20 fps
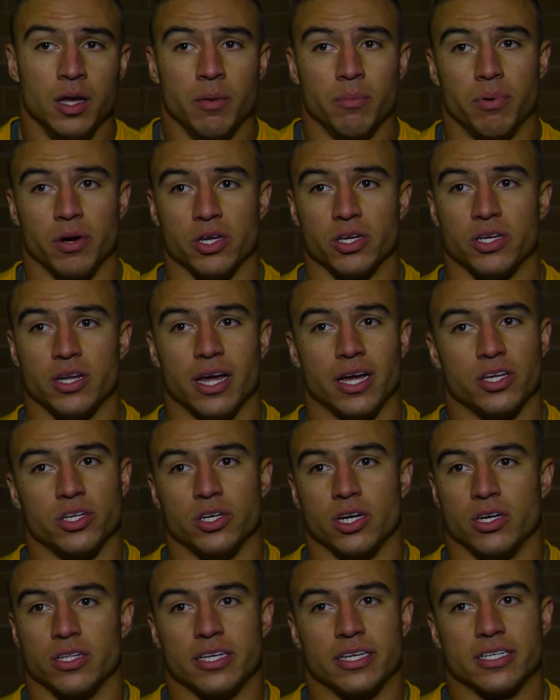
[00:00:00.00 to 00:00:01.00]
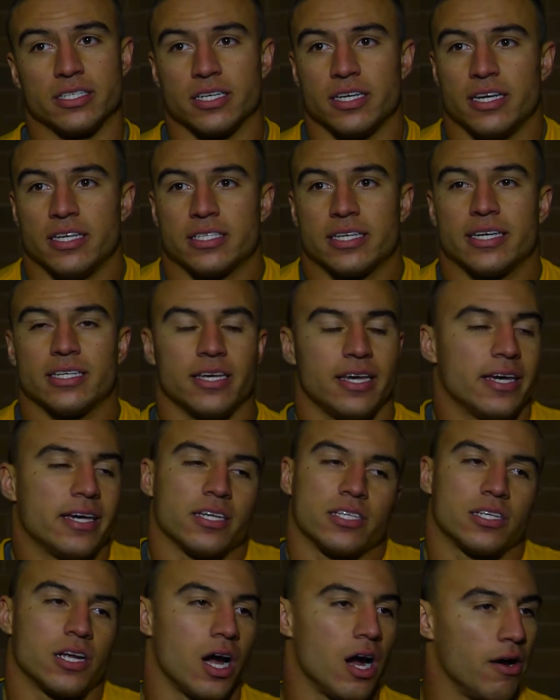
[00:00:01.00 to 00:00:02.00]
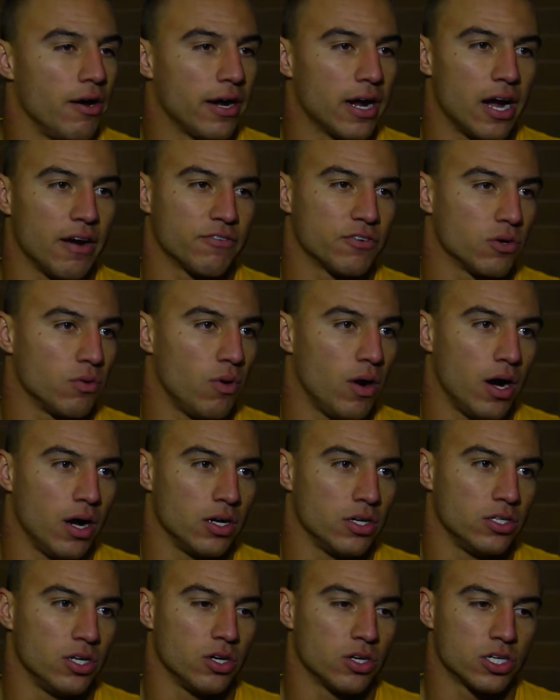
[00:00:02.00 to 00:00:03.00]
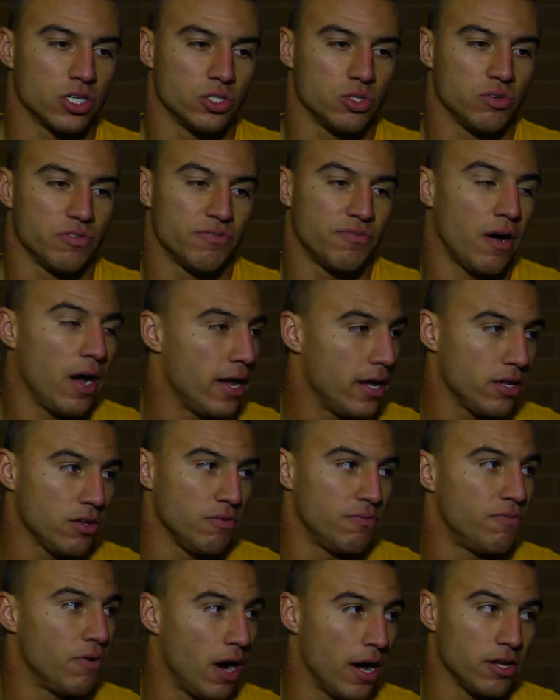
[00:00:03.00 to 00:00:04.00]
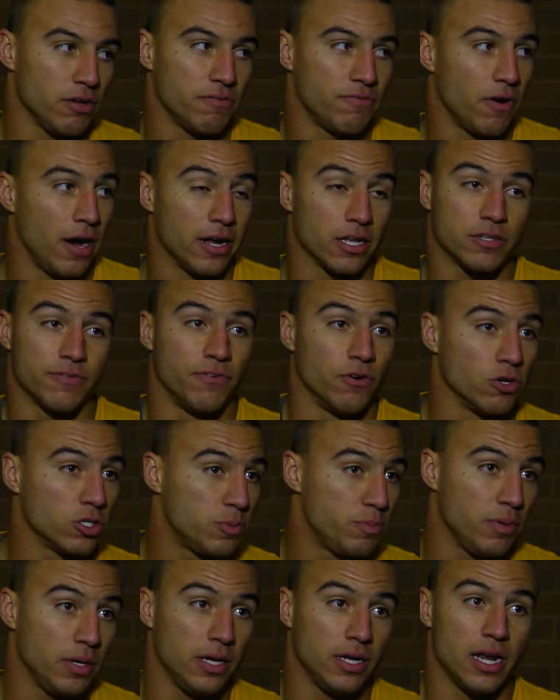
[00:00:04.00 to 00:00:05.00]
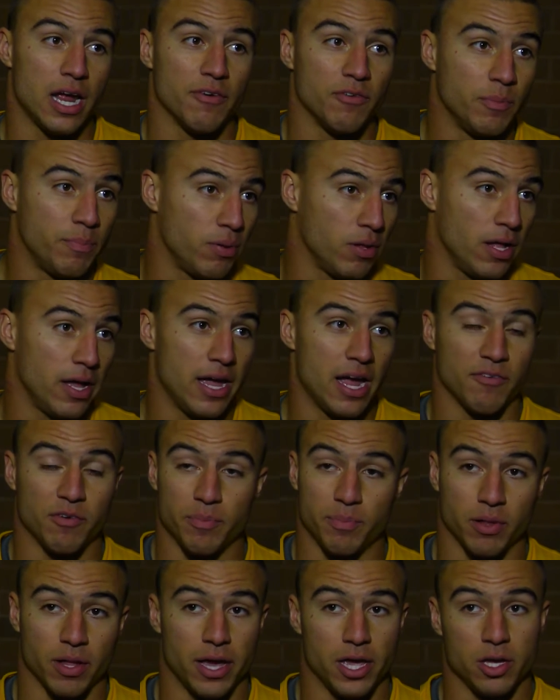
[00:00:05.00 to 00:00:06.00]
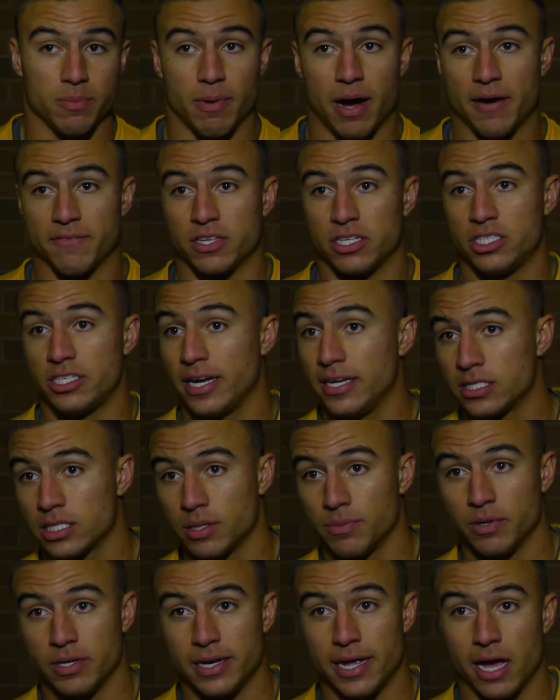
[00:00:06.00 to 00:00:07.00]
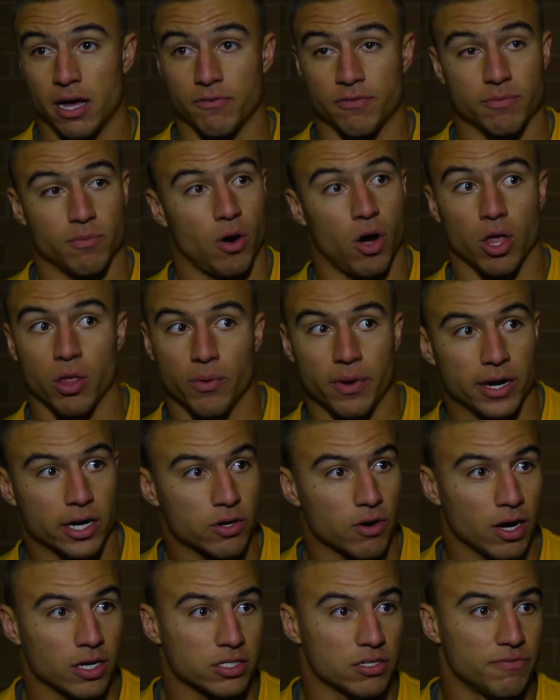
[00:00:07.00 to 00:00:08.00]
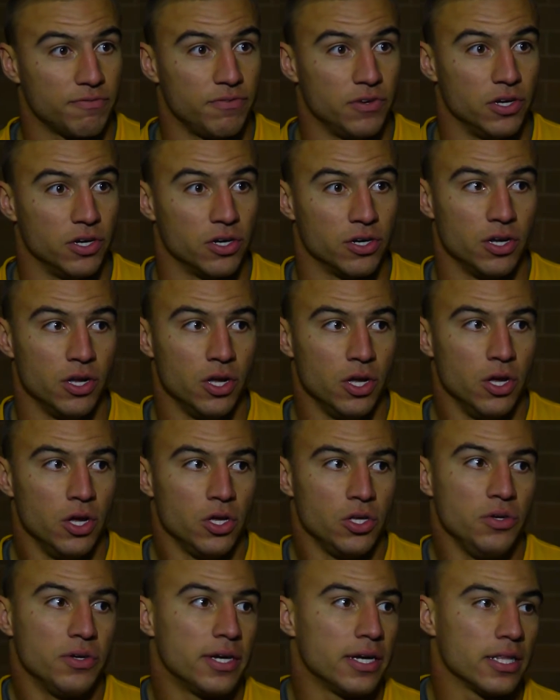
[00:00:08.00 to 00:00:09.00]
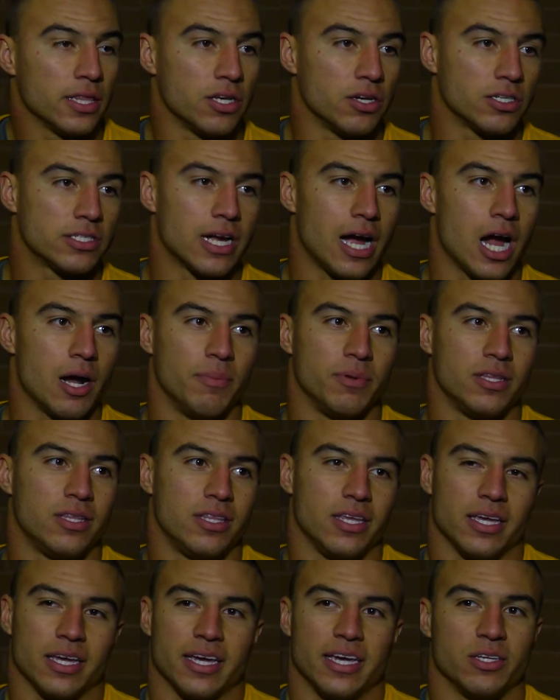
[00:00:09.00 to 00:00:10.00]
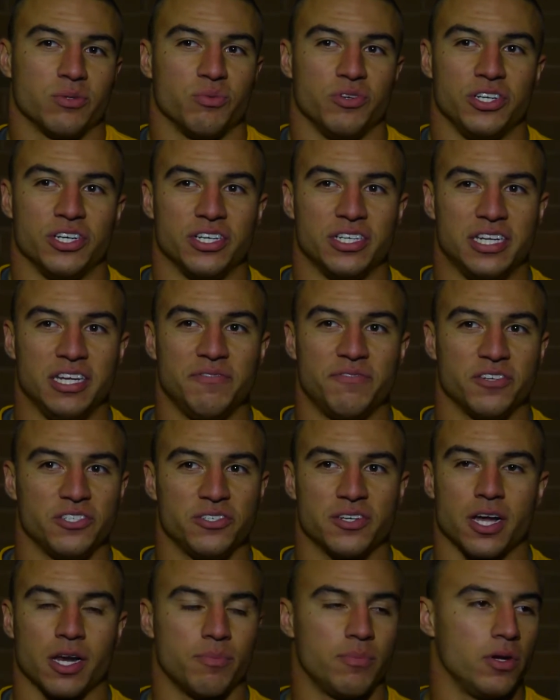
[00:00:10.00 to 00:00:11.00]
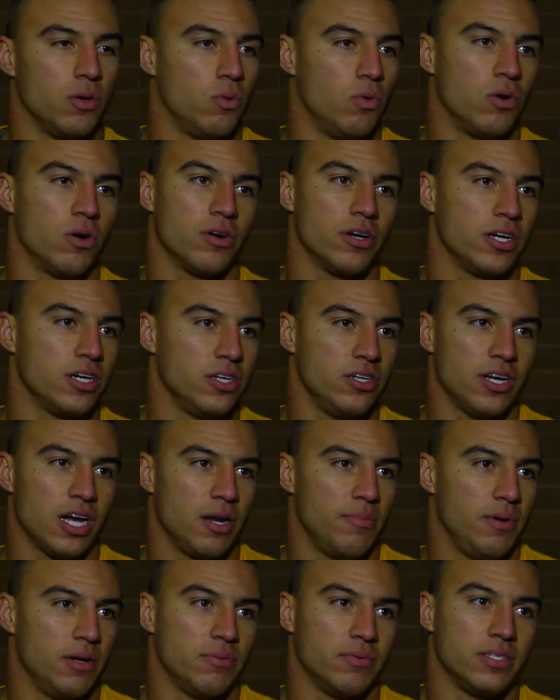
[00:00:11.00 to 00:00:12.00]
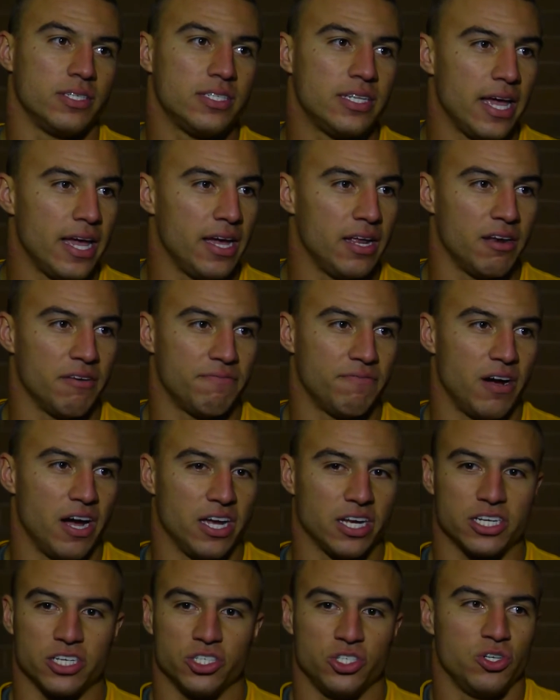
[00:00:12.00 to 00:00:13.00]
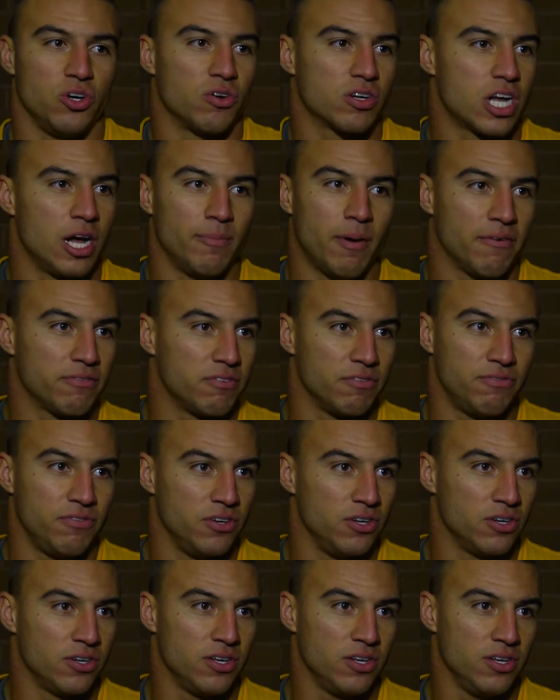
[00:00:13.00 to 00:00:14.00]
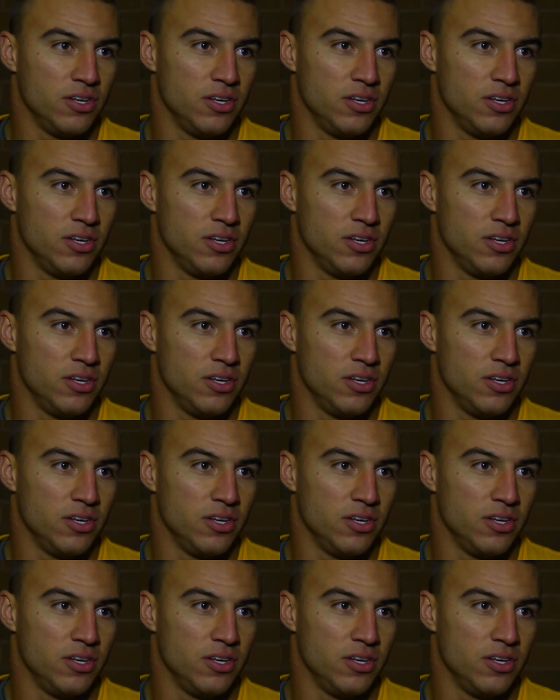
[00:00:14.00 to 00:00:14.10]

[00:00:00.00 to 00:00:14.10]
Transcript: But yeah, you know, it, it, gets, it gets tiring after a while, you know, because you fight, you fight, you fight. It's full speed every play, every play. You might have to chase someone down from all the way across the field. You get a little tired, but the thing is, when you're a defense, you got to be a warrior. You got to be able to stay in and fight because you don't come off the field.